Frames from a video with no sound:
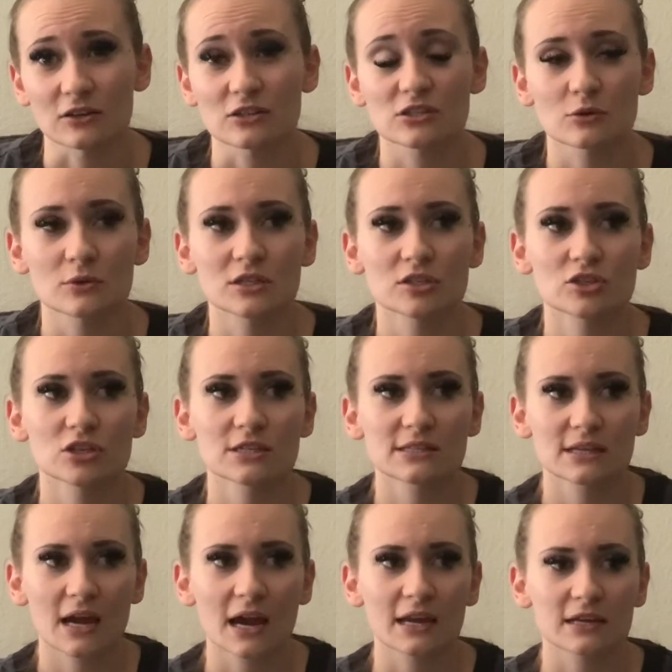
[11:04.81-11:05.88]
So it's just
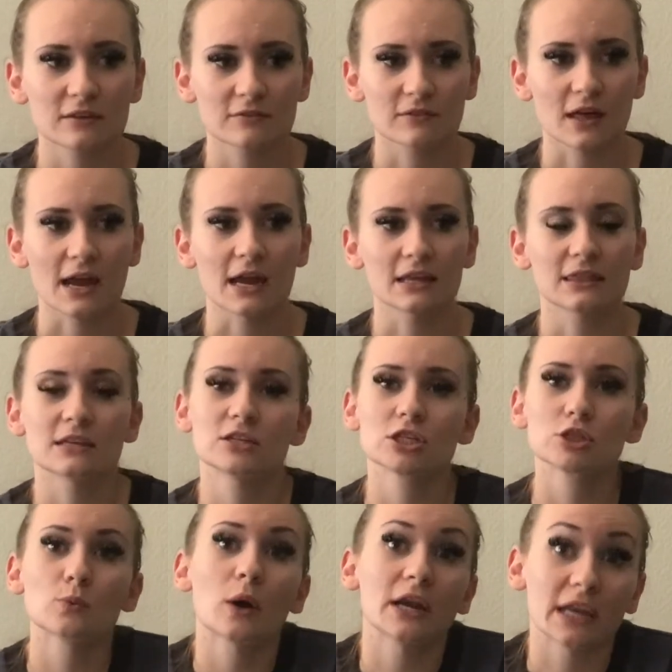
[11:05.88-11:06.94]
kind of like they just
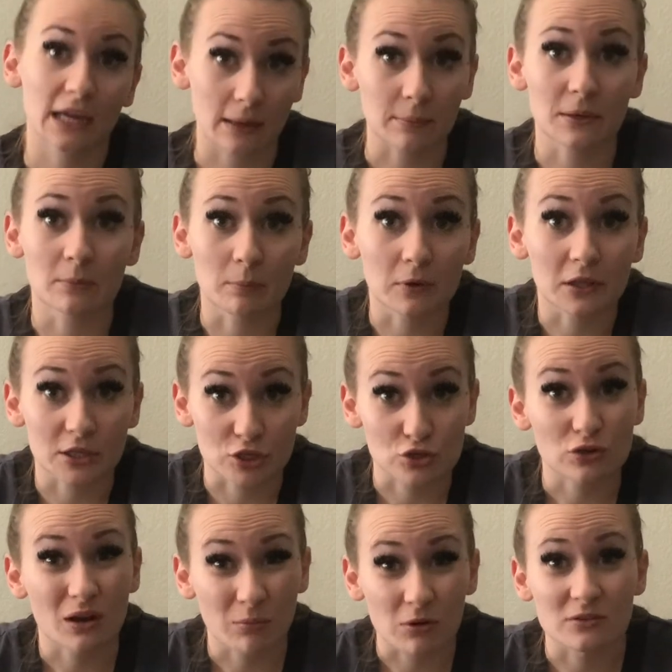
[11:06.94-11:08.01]
want to get people in
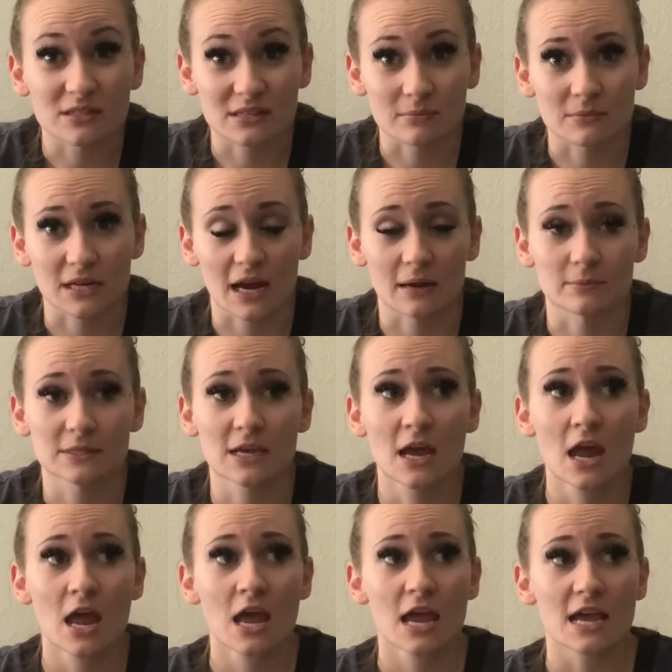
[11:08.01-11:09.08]
trouble sometimes.
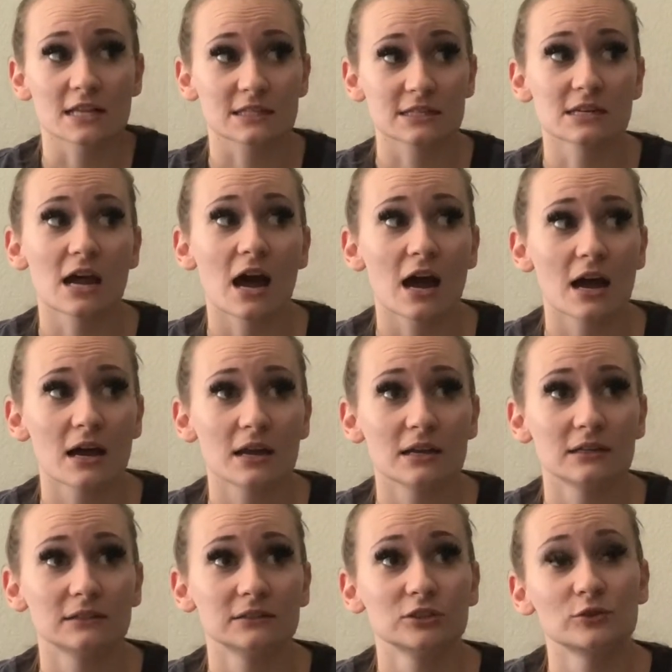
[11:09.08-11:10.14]
It's not,
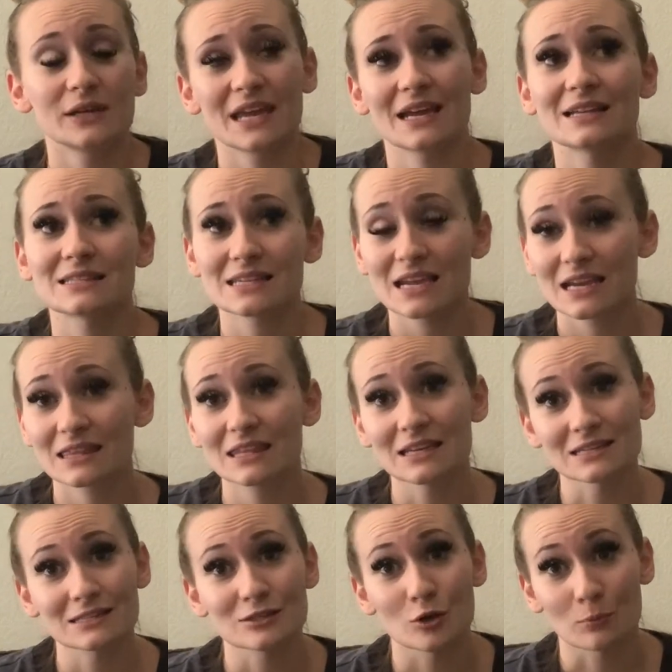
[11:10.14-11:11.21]
you can't take
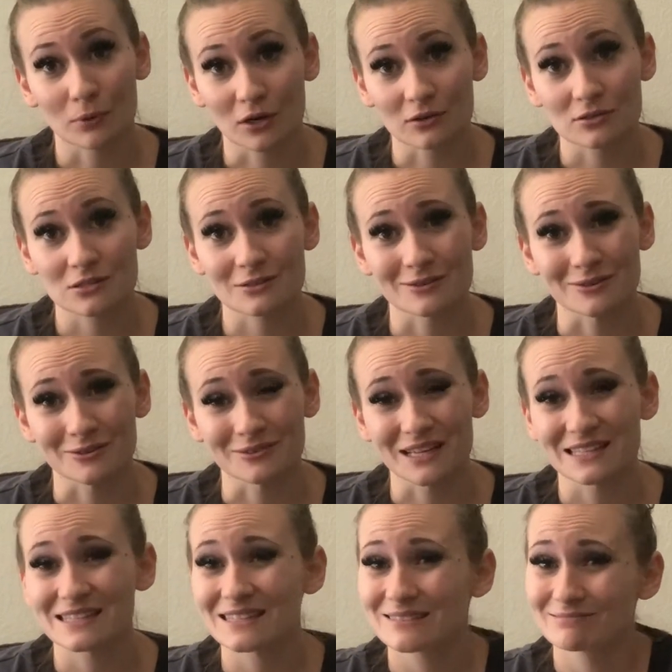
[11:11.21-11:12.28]
things so personal.
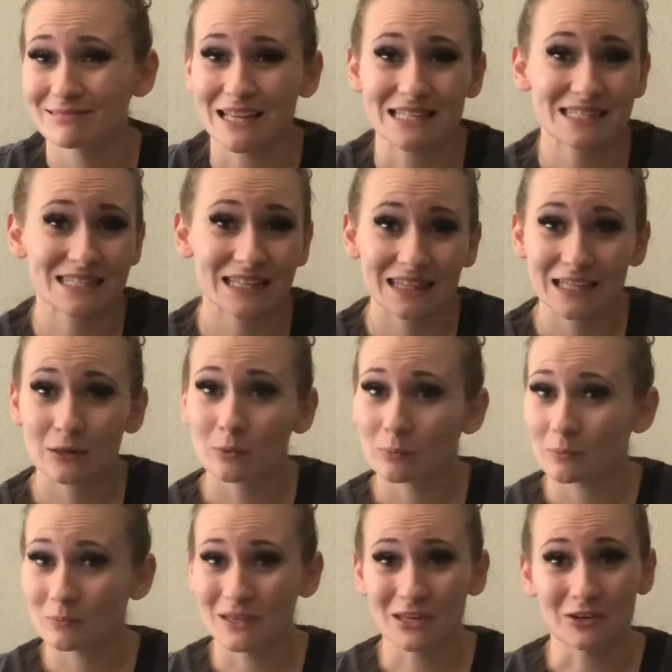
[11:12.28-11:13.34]
That's the thing
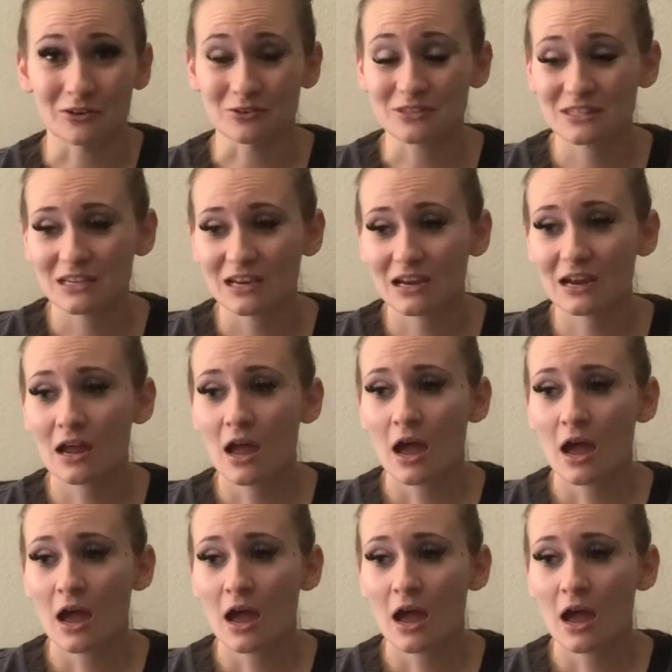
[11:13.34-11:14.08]
in nursing.